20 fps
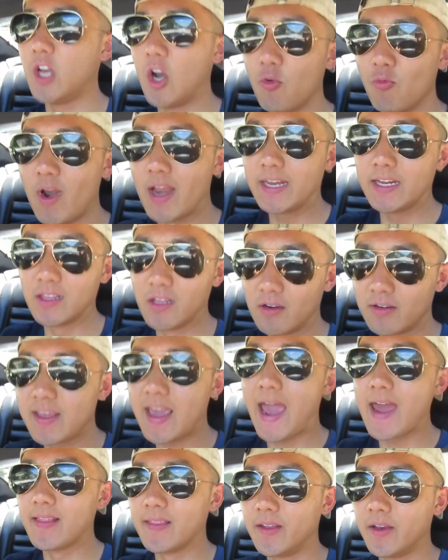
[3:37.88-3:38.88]
regular
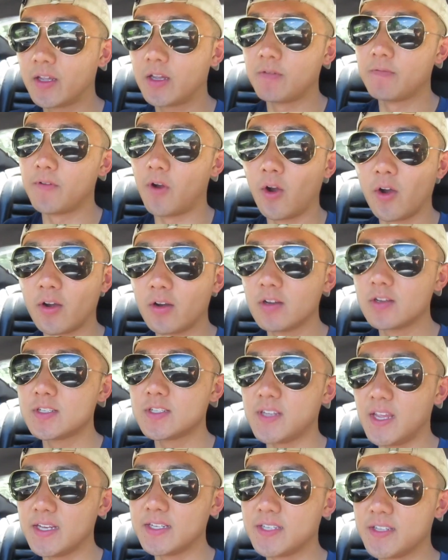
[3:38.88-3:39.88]
catalytic converters
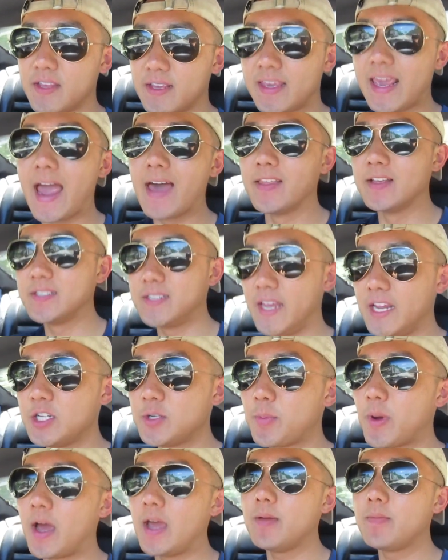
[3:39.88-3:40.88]
into the Catalyst
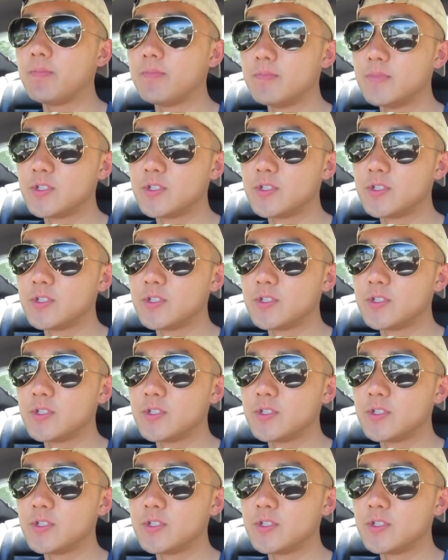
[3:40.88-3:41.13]
H-pipe,